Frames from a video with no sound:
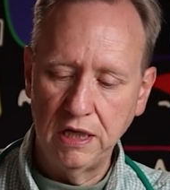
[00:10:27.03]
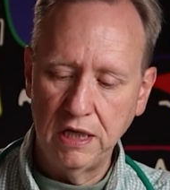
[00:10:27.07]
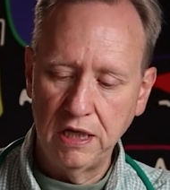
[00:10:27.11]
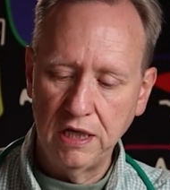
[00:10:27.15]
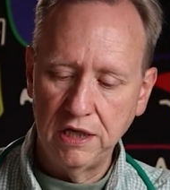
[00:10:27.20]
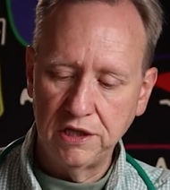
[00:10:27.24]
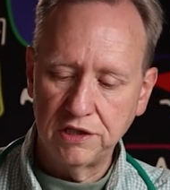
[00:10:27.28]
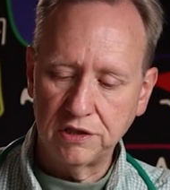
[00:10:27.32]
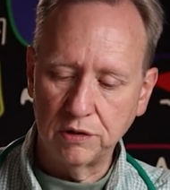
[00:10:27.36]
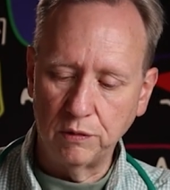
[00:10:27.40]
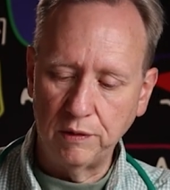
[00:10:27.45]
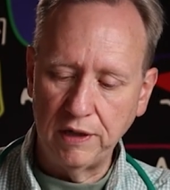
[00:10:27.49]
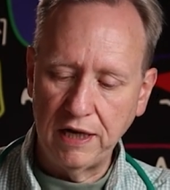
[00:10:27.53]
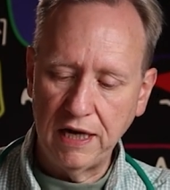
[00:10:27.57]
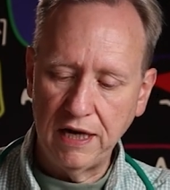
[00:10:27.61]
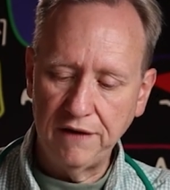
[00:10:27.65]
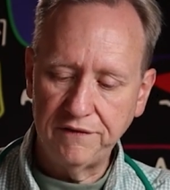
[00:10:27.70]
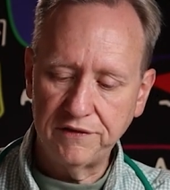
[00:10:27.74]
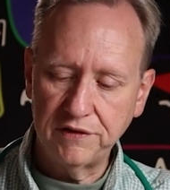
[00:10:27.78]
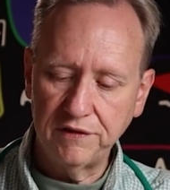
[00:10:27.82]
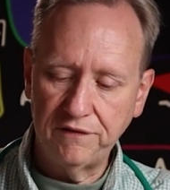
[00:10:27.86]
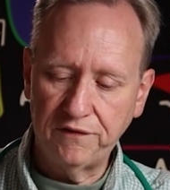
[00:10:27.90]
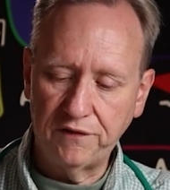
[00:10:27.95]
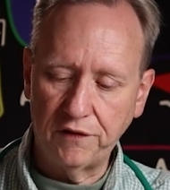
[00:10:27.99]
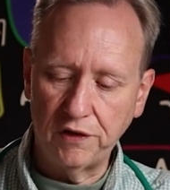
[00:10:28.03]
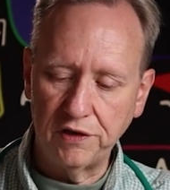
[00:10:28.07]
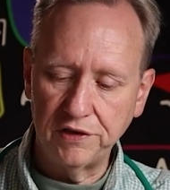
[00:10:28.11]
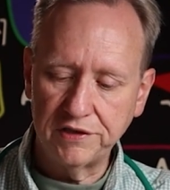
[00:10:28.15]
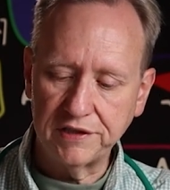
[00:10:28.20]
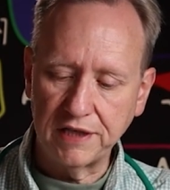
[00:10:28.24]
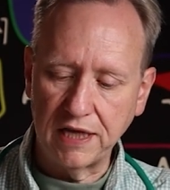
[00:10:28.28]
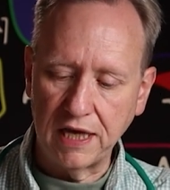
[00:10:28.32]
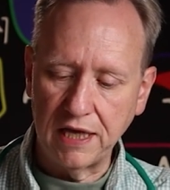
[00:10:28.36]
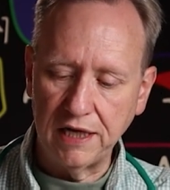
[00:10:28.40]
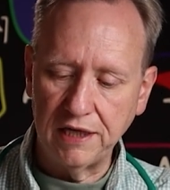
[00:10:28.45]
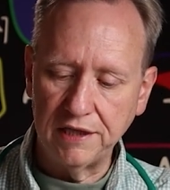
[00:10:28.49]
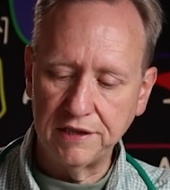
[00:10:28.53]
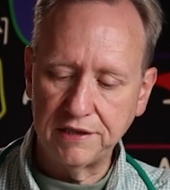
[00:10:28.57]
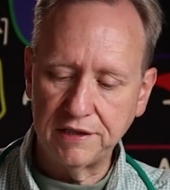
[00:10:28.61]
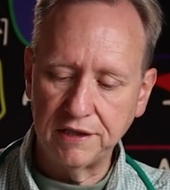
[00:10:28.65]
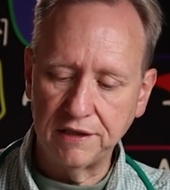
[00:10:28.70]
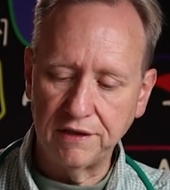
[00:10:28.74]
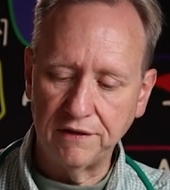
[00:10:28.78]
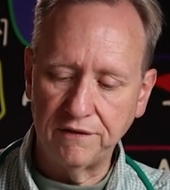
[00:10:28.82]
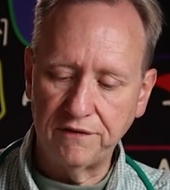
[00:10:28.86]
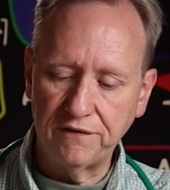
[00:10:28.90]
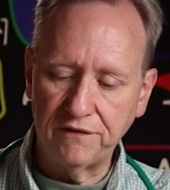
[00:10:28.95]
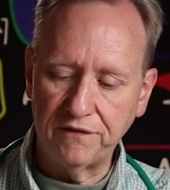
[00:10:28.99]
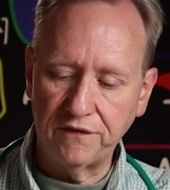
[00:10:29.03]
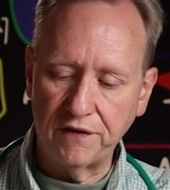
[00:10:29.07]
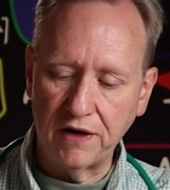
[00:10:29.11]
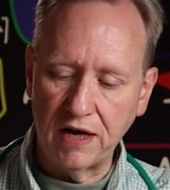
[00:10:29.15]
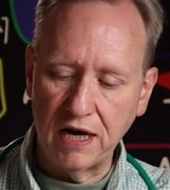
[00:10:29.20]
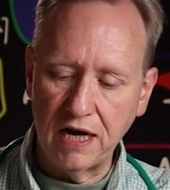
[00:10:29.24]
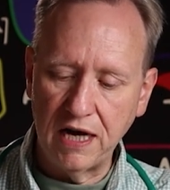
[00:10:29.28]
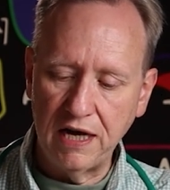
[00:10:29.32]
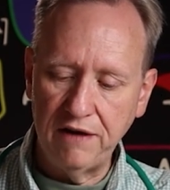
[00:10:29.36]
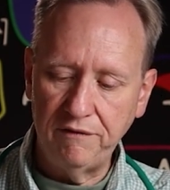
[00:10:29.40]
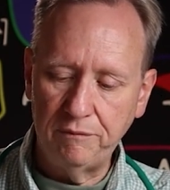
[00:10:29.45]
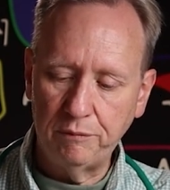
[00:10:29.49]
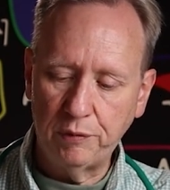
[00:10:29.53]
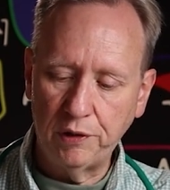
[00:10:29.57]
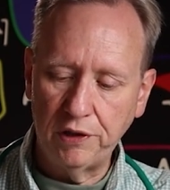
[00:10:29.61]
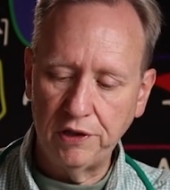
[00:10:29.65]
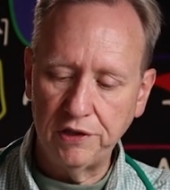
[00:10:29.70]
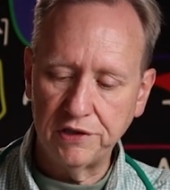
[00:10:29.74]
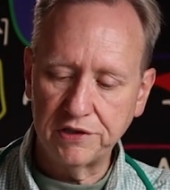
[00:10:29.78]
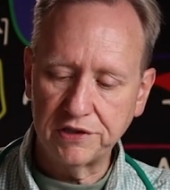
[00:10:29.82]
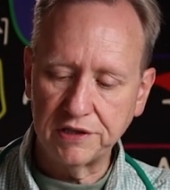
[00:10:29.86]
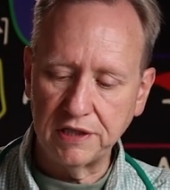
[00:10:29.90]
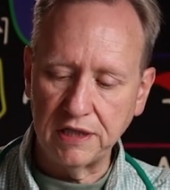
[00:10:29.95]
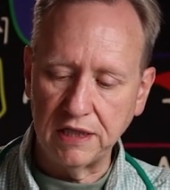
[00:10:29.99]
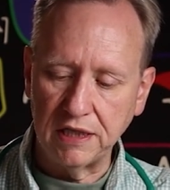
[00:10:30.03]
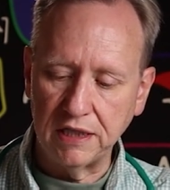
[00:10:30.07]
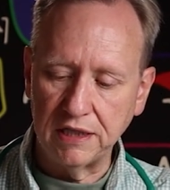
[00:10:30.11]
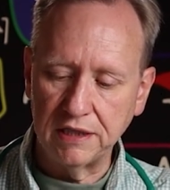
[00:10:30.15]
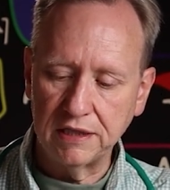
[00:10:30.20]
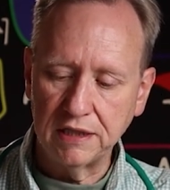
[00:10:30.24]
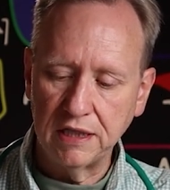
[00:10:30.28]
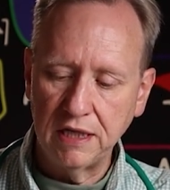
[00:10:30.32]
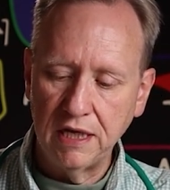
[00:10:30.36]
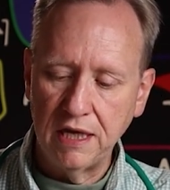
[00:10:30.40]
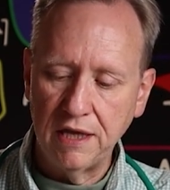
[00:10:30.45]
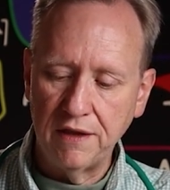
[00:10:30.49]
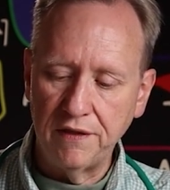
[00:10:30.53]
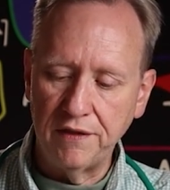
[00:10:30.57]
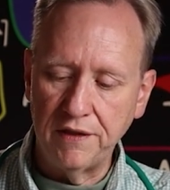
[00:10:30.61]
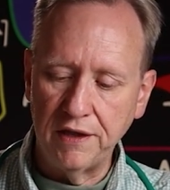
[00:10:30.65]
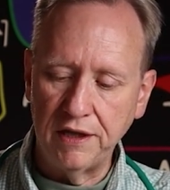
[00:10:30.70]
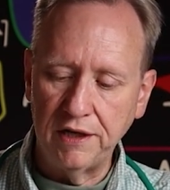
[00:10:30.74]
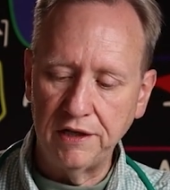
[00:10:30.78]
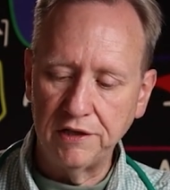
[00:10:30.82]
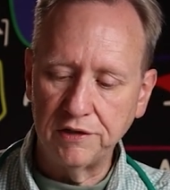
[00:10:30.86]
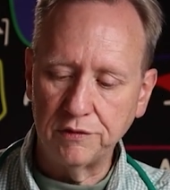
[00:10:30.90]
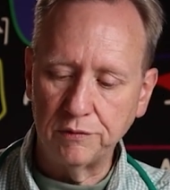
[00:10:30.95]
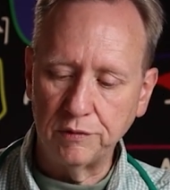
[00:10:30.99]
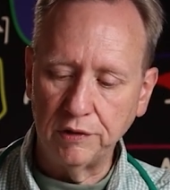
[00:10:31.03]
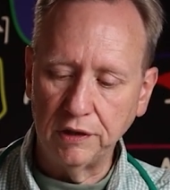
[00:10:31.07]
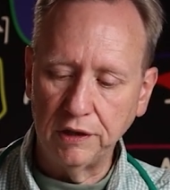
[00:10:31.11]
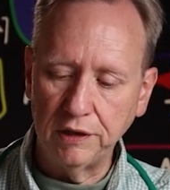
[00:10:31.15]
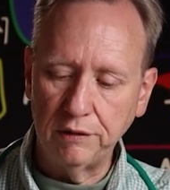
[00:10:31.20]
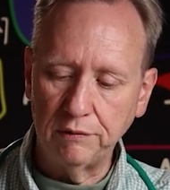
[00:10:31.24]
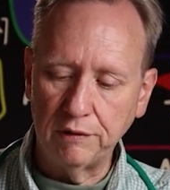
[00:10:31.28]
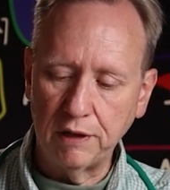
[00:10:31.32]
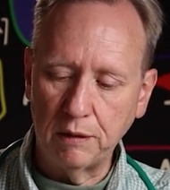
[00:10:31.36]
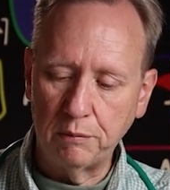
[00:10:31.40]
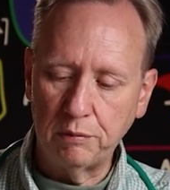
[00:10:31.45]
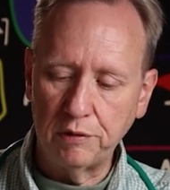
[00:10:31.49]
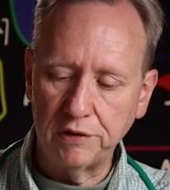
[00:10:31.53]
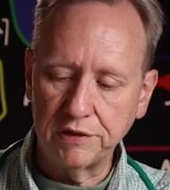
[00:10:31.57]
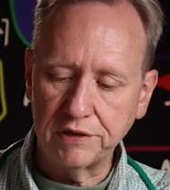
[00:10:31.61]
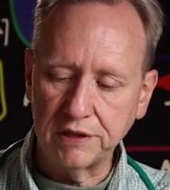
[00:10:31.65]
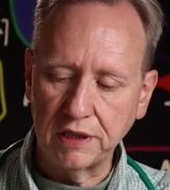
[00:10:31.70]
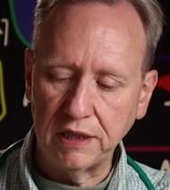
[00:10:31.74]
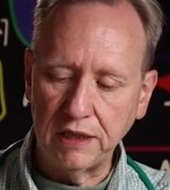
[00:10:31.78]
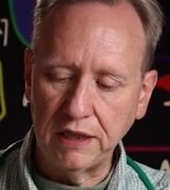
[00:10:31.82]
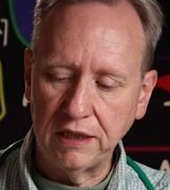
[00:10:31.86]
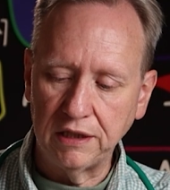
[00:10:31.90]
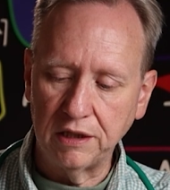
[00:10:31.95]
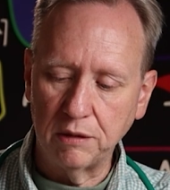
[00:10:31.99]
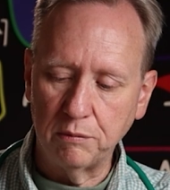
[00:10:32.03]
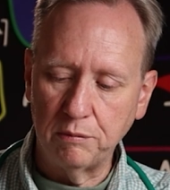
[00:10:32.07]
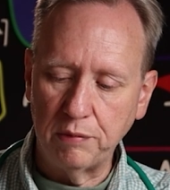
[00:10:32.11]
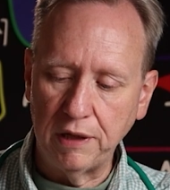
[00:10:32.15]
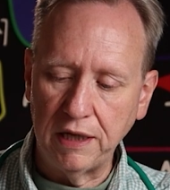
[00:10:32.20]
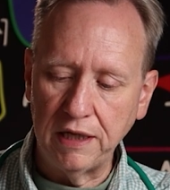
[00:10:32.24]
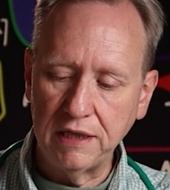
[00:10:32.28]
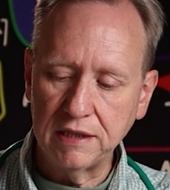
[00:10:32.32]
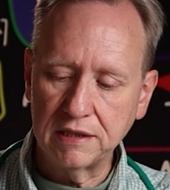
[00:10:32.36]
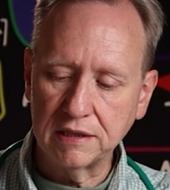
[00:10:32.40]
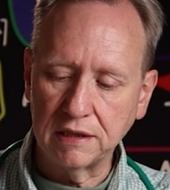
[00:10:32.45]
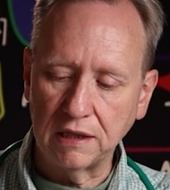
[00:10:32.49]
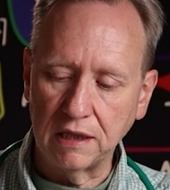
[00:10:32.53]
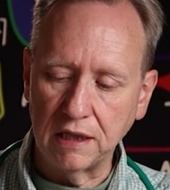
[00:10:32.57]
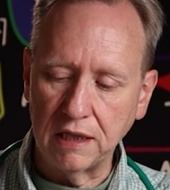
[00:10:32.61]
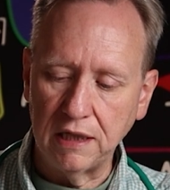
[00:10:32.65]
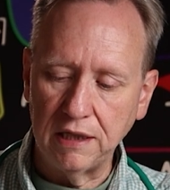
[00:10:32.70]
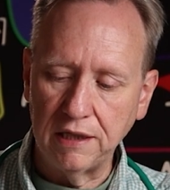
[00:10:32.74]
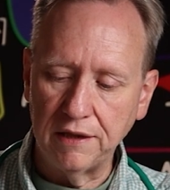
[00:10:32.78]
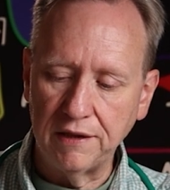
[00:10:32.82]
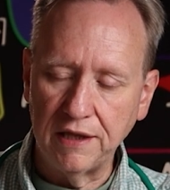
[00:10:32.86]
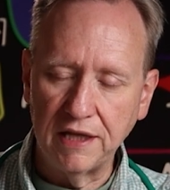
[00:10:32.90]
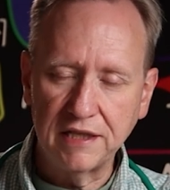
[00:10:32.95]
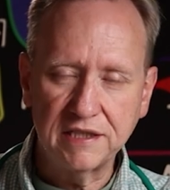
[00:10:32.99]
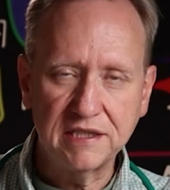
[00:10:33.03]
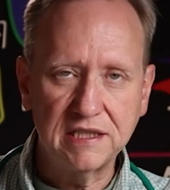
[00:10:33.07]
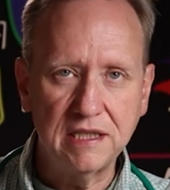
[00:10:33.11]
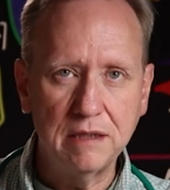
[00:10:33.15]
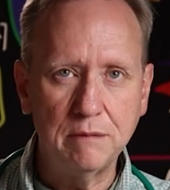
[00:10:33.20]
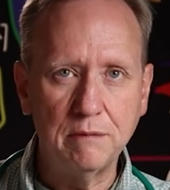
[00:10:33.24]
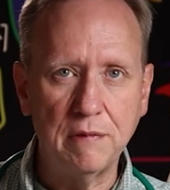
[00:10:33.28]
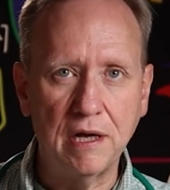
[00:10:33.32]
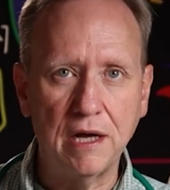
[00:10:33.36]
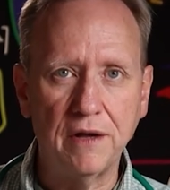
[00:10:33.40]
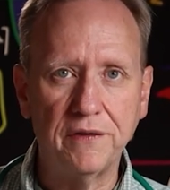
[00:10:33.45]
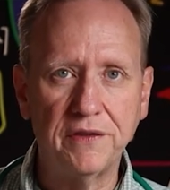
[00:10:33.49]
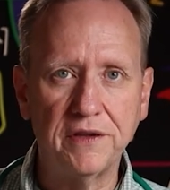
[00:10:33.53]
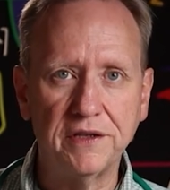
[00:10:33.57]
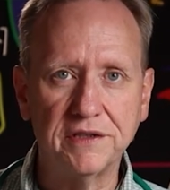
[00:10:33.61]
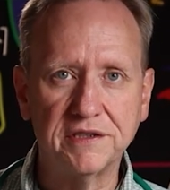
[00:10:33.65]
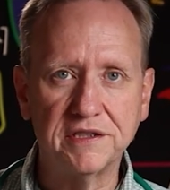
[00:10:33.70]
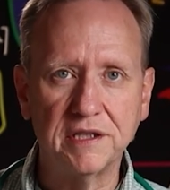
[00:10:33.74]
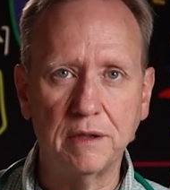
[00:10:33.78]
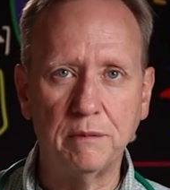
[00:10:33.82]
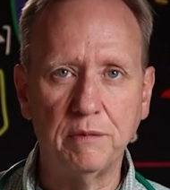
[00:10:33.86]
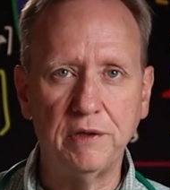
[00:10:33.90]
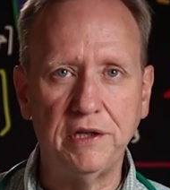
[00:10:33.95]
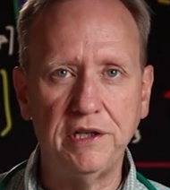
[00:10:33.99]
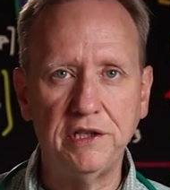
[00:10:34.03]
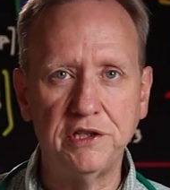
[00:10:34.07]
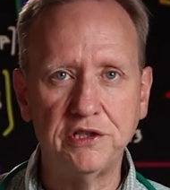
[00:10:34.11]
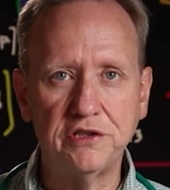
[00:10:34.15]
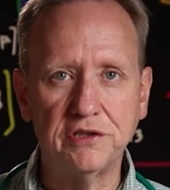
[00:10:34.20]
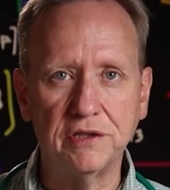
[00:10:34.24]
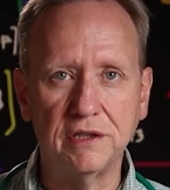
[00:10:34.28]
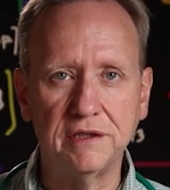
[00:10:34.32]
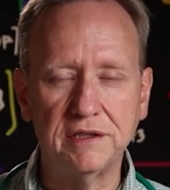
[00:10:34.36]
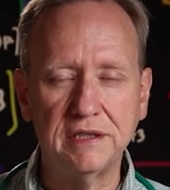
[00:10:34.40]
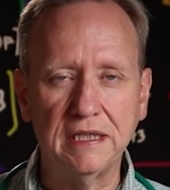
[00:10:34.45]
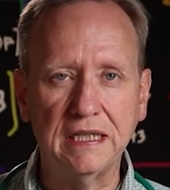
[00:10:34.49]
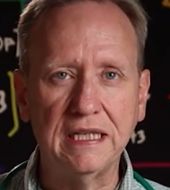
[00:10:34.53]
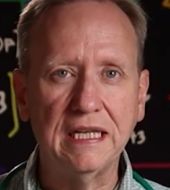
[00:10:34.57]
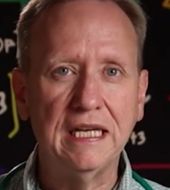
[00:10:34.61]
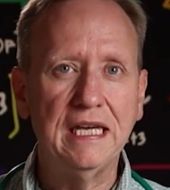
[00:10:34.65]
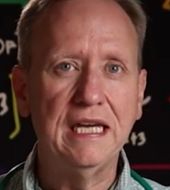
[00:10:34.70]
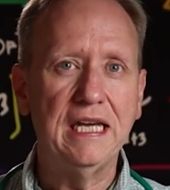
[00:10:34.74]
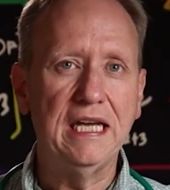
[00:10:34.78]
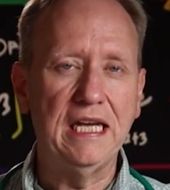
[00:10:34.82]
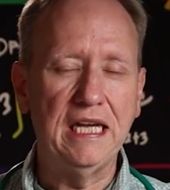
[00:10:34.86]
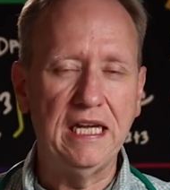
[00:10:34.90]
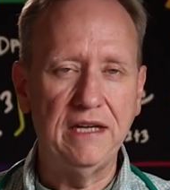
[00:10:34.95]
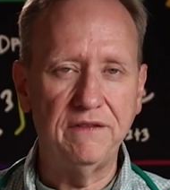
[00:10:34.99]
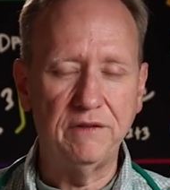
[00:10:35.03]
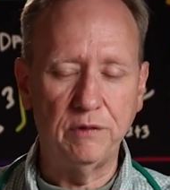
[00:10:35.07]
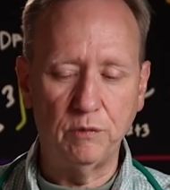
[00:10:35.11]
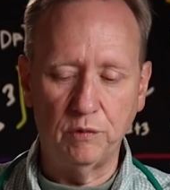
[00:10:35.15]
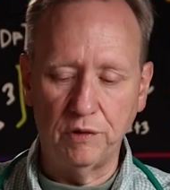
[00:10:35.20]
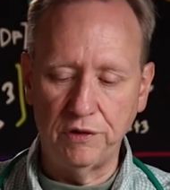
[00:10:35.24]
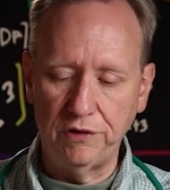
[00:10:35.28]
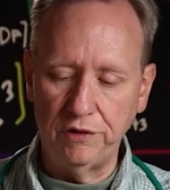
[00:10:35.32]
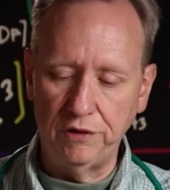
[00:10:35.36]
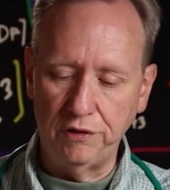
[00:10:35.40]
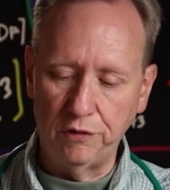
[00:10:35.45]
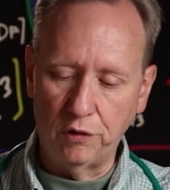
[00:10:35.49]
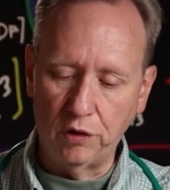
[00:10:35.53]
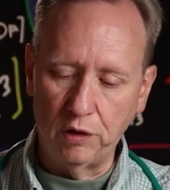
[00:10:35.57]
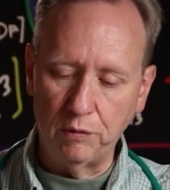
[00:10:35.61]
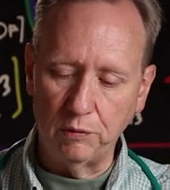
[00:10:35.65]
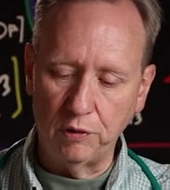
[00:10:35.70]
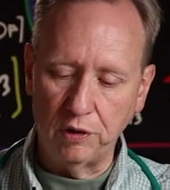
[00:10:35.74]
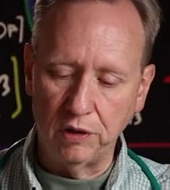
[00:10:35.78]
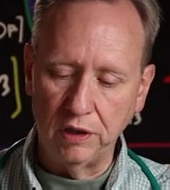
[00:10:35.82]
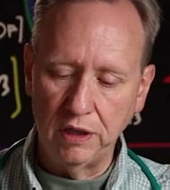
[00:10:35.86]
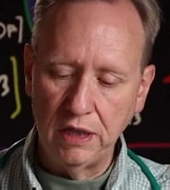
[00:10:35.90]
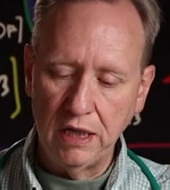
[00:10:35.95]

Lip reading: so we have to first add it to the 5% that is really representing the baseline, and that's the amount that somebody is shunting even when they're normal.